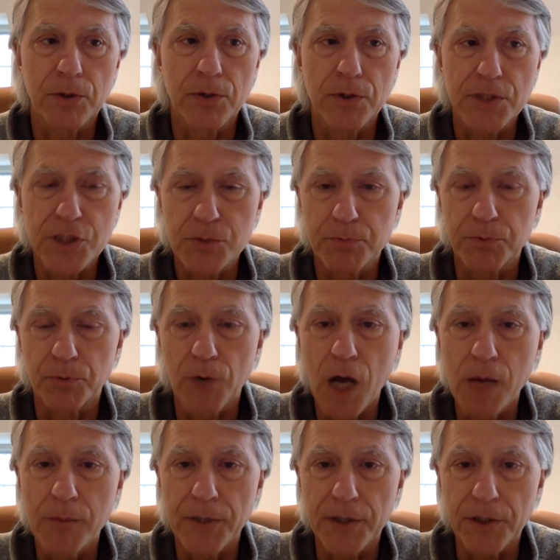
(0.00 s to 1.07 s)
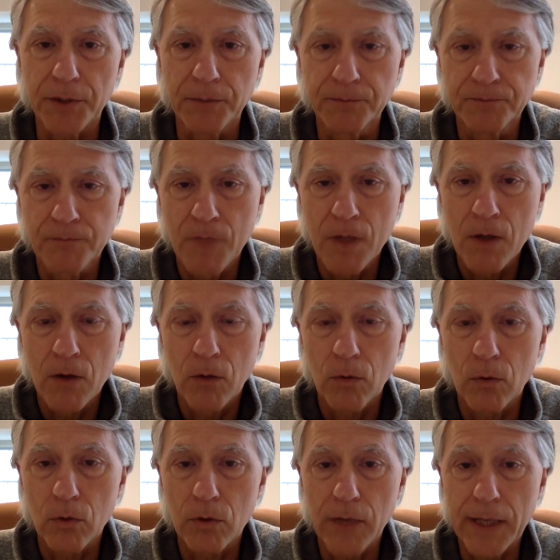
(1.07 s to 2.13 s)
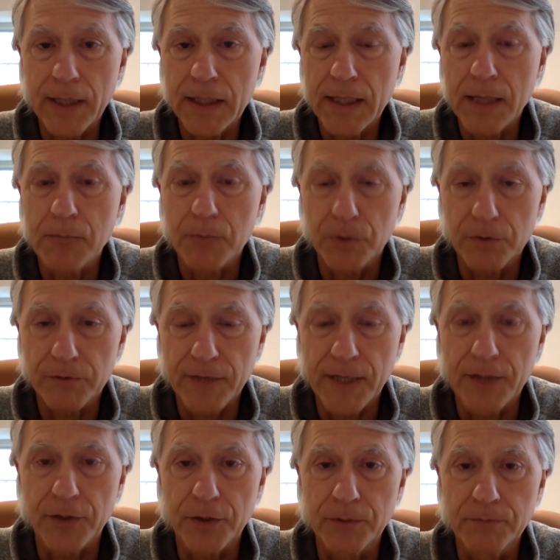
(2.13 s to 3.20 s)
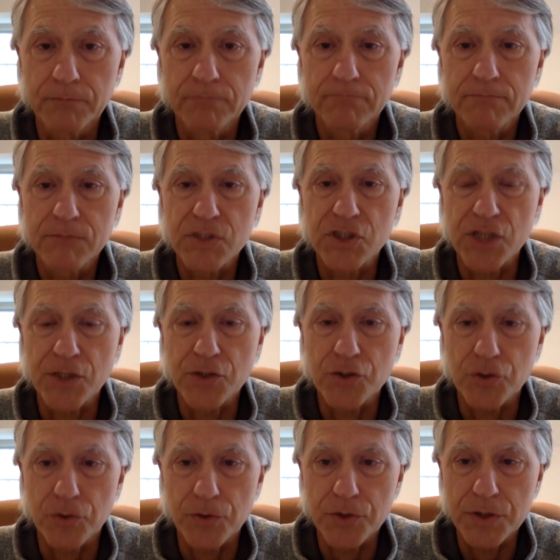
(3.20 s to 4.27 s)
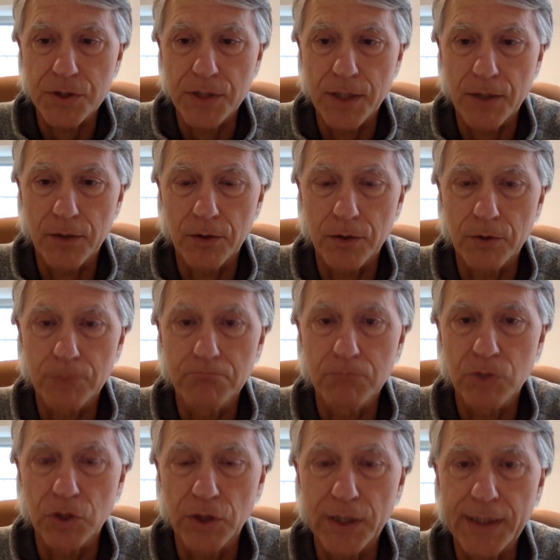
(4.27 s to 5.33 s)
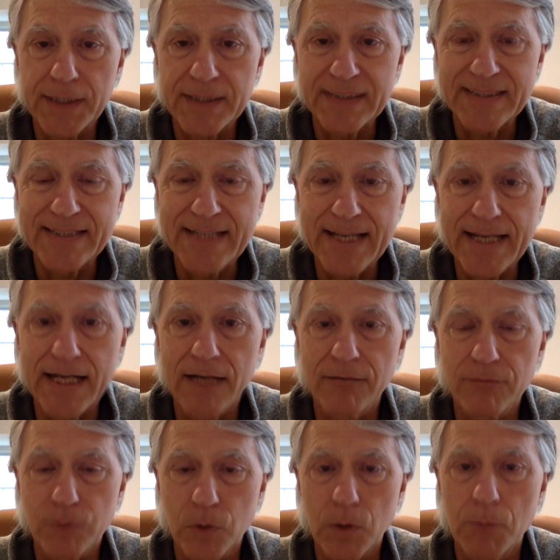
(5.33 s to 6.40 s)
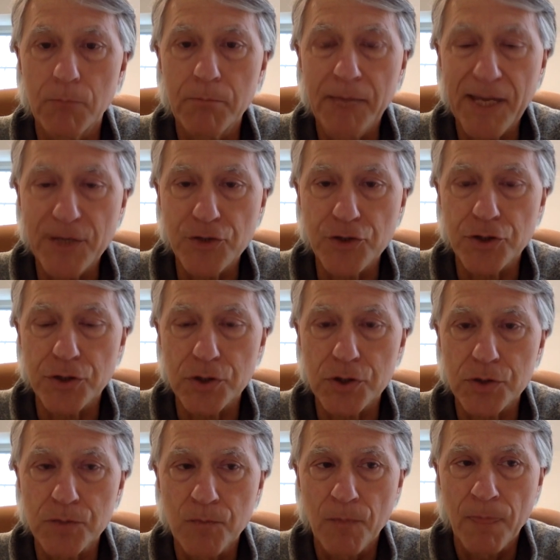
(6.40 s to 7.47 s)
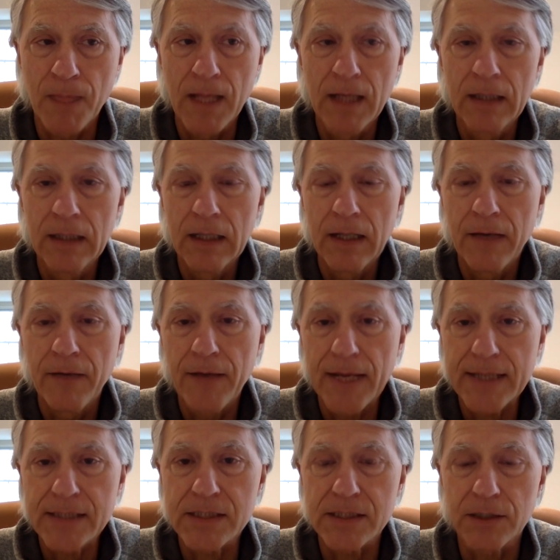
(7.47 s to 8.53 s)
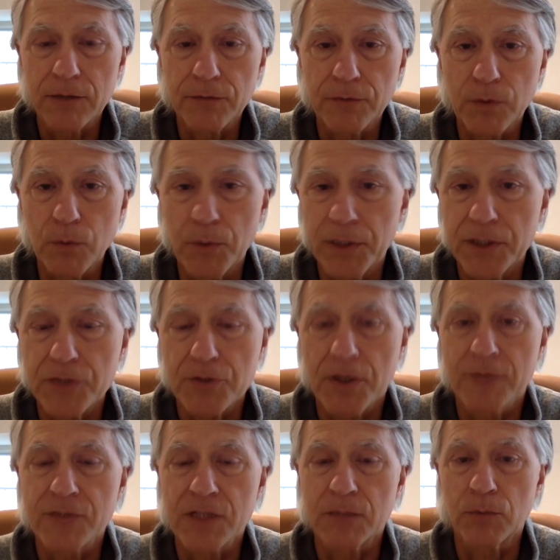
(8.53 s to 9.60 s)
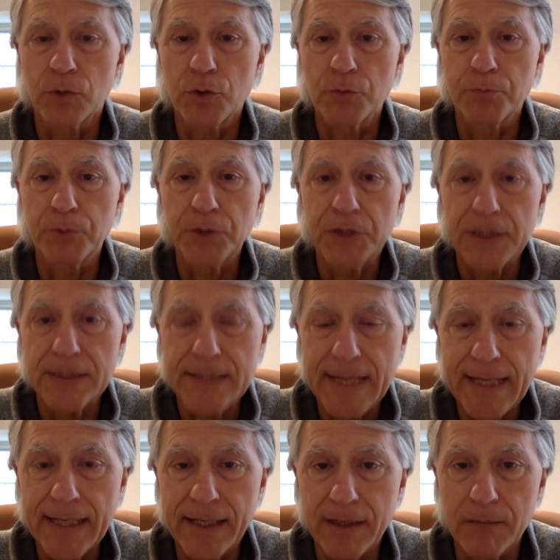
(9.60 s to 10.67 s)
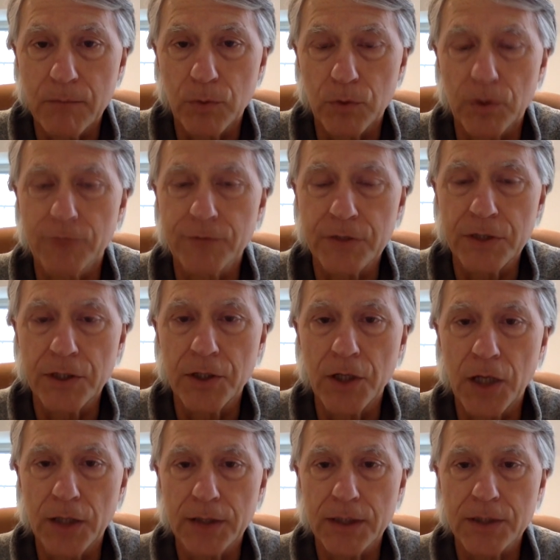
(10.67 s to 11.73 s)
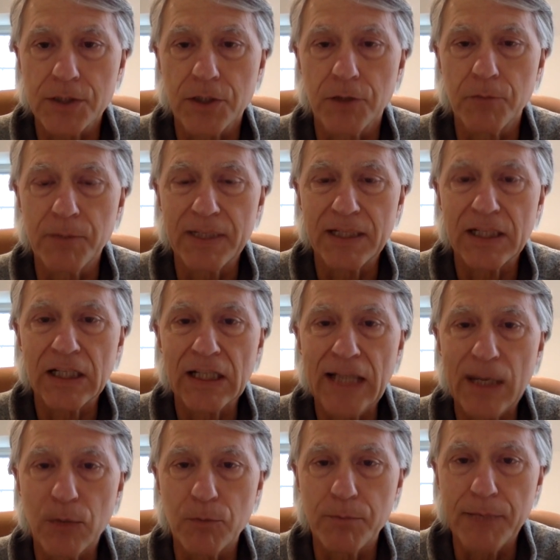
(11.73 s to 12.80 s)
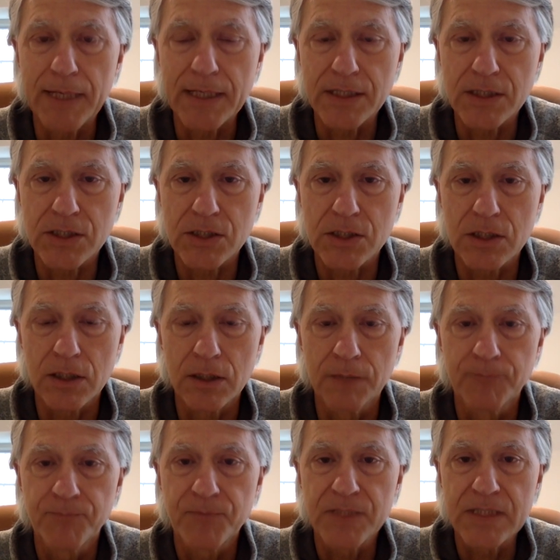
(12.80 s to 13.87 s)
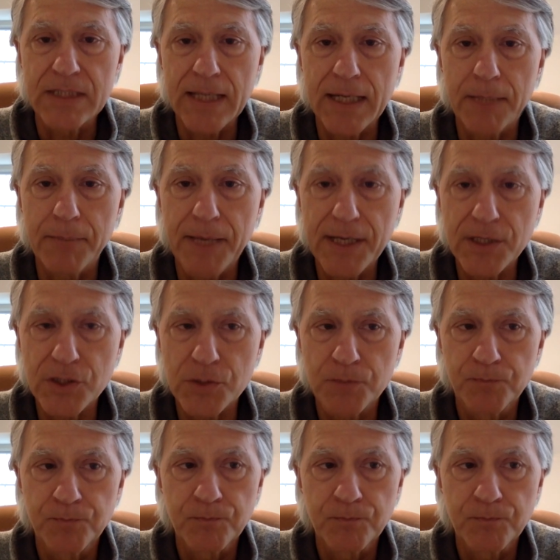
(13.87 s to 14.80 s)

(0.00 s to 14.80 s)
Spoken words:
or a spirometer, or any number of other sensors that are collecting the data from patients. Next, therefore, we need to have somewhere to put the data, and more often than not, that's going to be a cloud-based database.